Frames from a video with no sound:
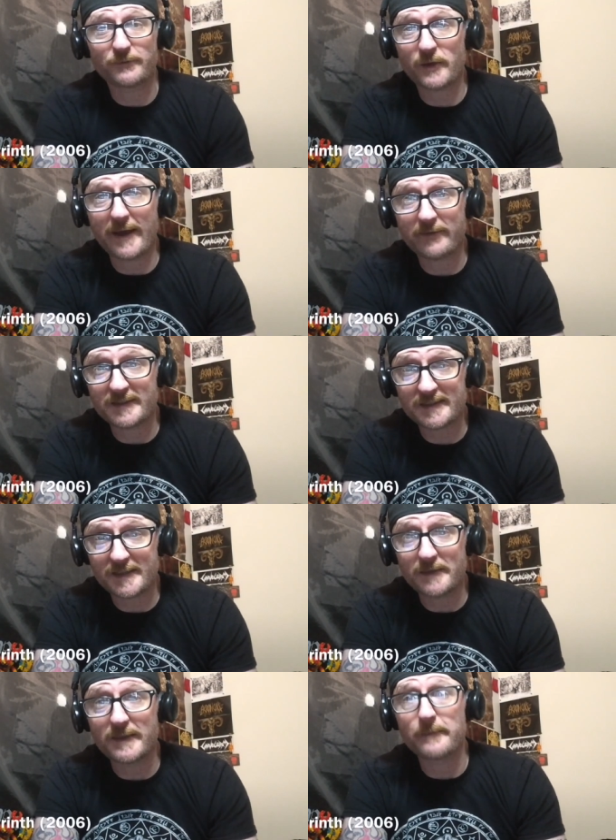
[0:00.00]
if you haven't
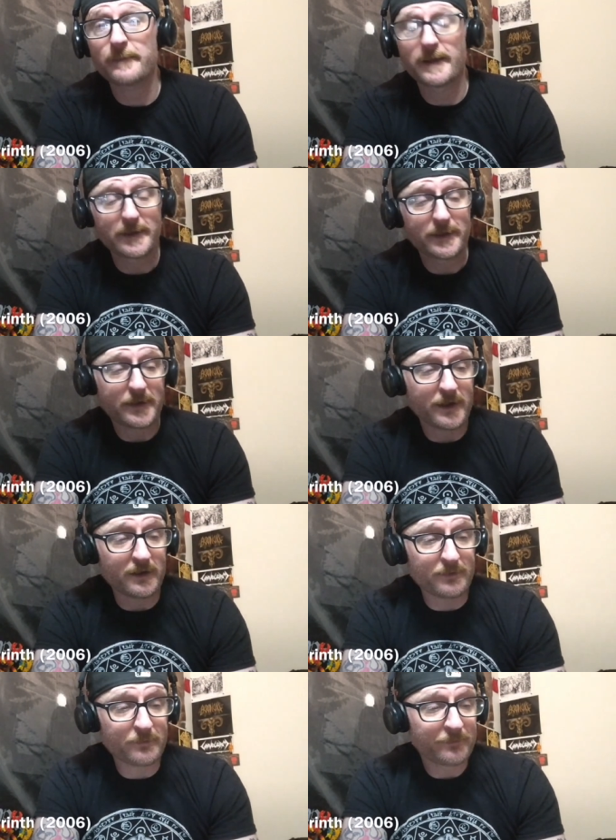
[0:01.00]
seen them.
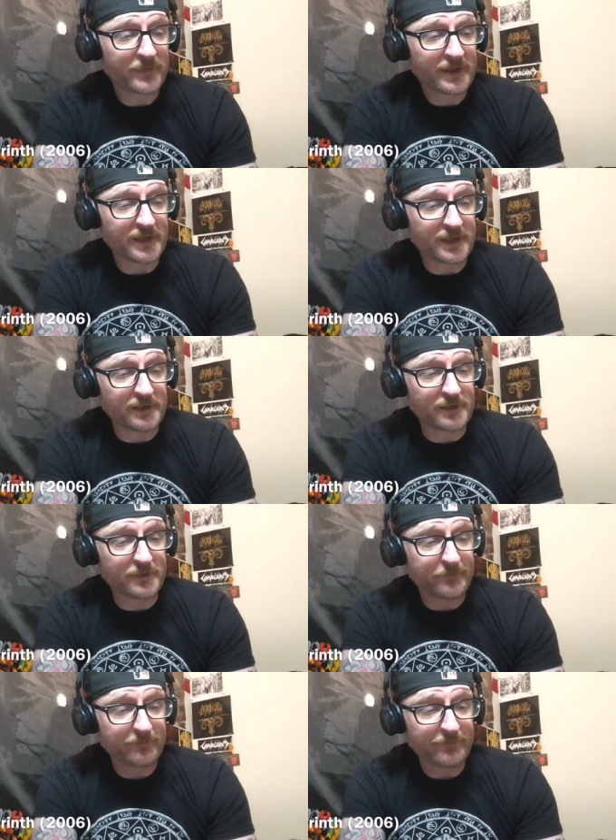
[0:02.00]
Um,
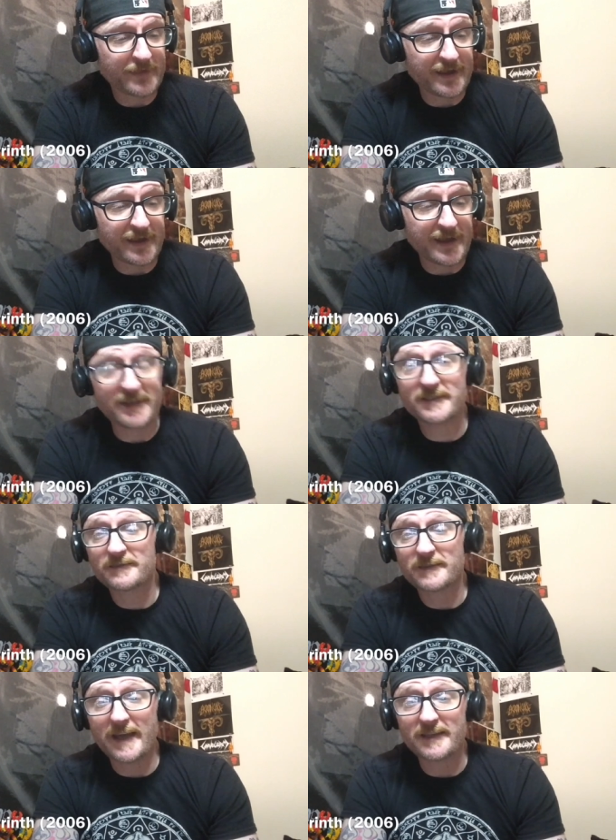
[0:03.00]
he
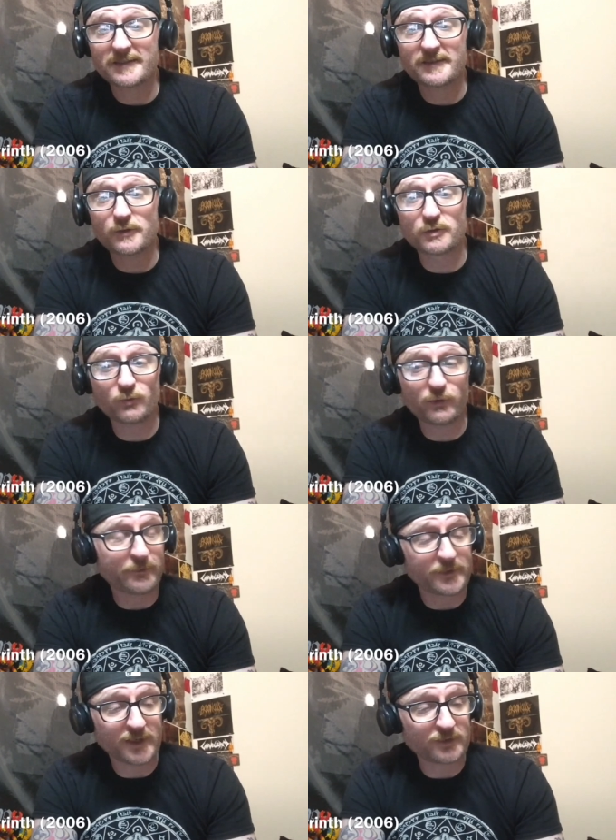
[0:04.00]
as as usual
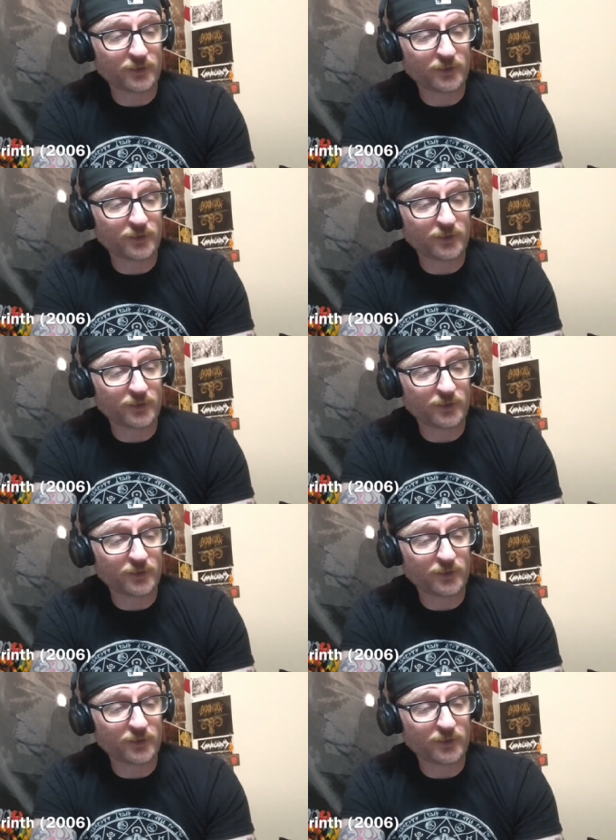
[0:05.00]
for Del